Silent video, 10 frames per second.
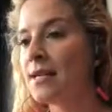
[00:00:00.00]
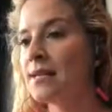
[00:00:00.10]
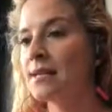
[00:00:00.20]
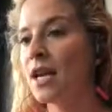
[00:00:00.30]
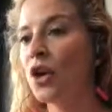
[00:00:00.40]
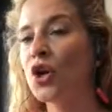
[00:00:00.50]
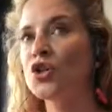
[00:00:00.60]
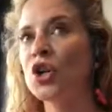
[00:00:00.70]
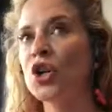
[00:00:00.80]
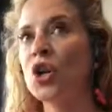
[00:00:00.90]
Is this
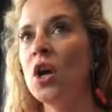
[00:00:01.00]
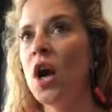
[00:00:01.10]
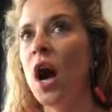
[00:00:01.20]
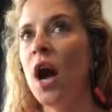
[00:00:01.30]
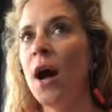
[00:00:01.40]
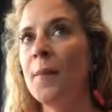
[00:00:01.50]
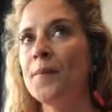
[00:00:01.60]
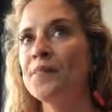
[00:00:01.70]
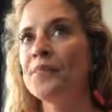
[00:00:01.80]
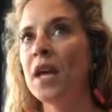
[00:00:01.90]
character
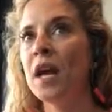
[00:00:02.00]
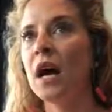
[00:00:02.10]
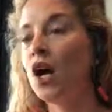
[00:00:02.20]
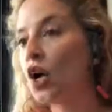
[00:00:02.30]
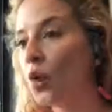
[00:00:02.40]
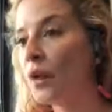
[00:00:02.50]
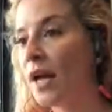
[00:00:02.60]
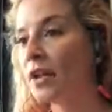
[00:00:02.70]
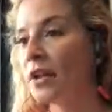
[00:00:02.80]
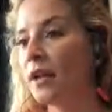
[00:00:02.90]
a
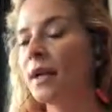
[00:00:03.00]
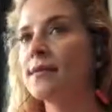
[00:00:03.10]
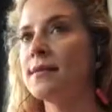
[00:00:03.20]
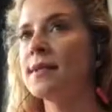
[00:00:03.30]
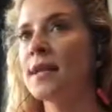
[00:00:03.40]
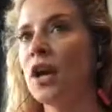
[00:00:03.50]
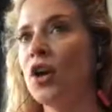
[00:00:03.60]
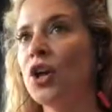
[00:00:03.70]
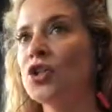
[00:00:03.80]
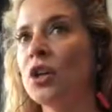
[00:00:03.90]
go-getter? Is this
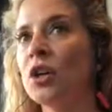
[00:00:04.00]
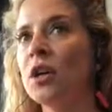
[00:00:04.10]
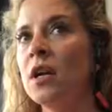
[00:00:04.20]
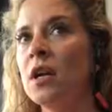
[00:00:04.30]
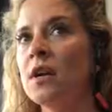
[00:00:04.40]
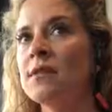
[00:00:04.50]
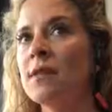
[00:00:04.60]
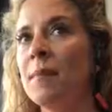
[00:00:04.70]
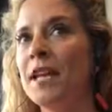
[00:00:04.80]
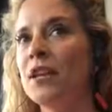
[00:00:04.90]
character
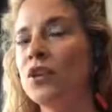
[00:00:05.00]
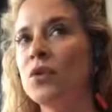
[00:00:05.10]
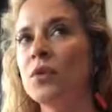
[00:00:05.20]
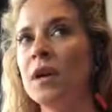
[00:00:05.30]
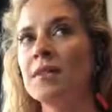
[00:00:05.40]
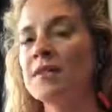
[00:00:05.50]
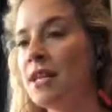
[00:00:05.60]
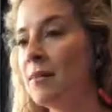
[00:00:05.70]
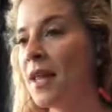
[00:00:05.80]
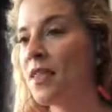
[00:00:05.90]
somebody who is
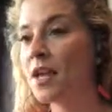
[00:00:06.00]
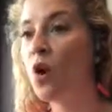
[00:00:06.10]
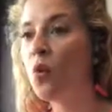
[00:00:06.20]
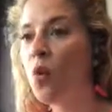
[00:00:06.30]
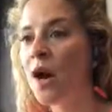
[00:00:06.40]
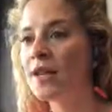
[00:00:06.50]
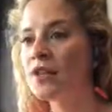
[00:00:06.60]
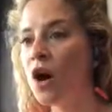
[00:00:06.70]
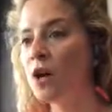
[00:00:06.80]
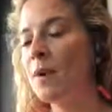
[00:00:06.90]
timid? They don't want
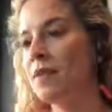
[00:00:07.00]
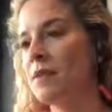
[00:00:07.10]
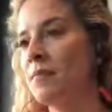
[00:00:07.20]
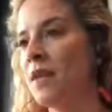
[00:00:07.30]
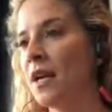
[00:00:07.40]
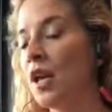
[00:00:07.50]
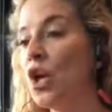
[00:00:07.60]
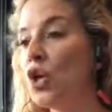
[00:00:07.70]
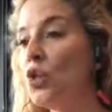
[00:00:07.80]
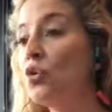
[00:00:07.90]
to talk about something.
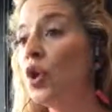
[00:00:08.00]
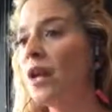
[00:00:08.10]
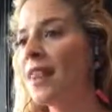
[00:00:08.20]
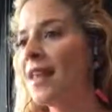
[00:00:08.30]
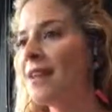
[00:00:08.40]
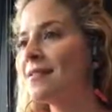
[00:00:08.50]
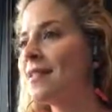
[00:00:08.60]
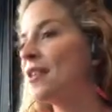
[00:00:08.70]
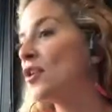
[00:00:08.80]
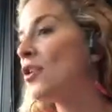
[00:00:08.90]
You look at things
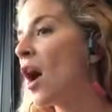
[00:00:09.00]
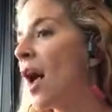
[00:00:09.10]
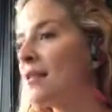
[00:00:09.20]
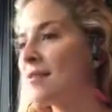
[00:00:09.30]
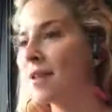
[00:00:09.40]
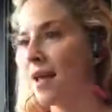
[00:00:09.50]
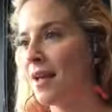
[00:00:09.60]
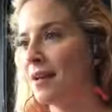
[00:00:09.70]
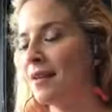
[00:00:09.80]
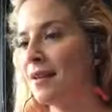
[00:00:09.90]
that they're not
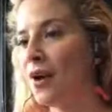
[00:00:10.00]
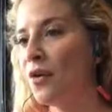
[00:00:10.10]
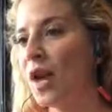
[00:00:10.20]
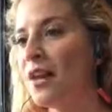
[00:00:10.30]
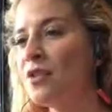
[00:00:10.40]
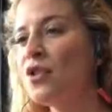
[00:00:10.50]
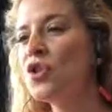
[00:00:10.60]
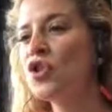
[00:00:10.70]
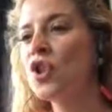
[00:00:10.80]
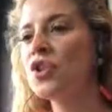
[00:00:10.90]
saying. Okay, so you
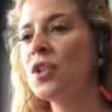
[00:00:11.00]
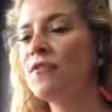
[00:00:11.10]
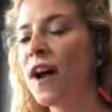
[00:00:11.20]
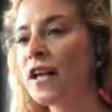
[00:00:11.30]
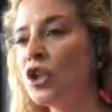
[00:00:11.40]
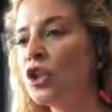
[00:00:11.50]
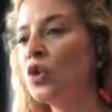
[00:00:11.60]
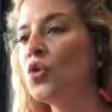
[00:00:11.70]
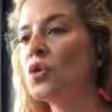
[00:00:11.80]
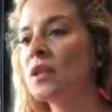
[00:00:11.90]
just start to find
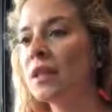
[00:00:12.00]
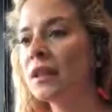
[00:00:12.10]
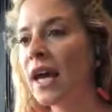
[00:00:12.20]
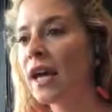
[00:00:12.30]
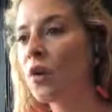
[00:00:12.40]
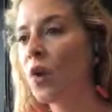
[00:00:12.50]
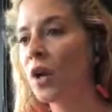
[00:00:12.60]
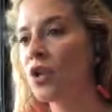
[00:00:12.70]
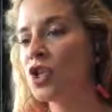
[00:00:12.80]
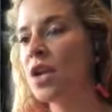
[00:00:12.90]
clues in the
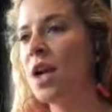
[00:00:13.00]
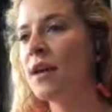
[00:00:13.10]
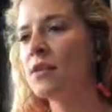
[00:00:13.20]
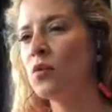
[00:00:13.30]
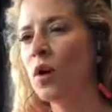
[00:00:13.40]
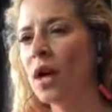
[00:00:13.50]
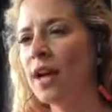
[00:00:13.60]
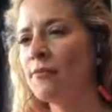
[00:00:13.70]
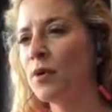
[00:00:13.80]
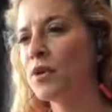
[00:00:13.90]
language as to what
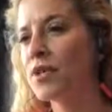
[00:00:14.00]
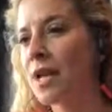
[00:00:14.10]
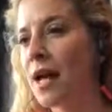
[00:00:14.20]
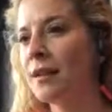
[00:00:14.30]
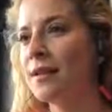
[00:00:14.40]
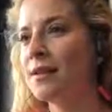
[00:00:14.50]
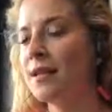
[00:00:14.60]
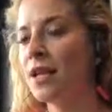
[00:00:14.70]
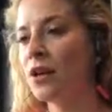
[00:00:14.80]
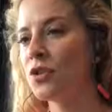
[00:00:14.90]
kind of personality
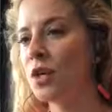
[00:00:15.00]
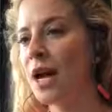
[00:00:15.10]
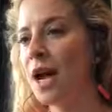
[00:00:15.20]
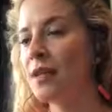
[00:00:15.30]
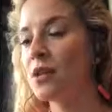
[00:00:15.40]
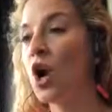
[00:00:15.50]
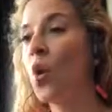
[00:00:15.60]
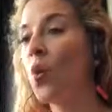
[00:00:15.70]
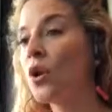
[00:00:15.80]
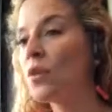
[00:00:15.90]
the character has.
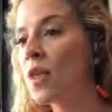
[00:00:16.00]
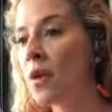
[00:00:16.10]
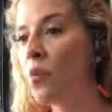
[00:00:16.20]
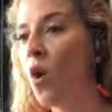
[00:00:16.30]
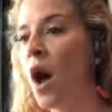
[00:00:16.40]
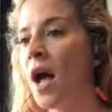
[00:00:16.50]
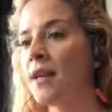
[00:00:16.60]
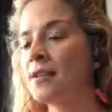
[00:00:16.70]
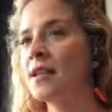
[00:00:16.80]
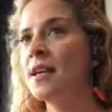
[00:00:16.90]
What do they
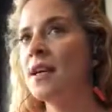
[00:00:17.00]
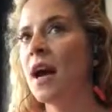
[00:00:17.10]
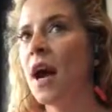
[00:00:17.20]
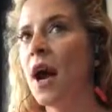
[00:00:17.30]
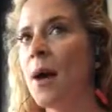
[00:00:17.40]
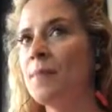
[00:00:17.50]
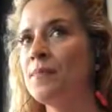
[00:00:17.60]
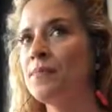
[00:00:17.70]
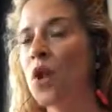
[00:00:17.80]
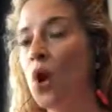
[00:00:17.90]
want?
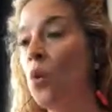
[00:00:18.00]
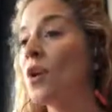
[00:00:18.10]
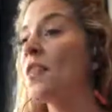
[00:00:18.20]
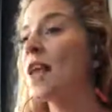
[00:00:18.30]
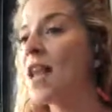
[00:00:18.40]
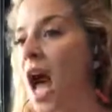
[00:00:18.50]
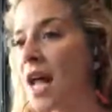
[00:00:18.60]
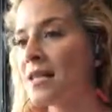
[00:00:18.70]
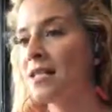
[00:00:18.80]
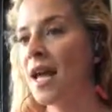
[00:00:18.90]
What are they
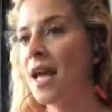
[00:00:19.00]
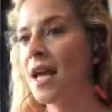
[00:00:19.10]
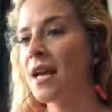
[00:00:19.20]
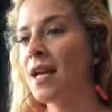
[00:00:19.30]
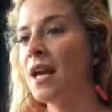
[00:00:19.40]
not saying?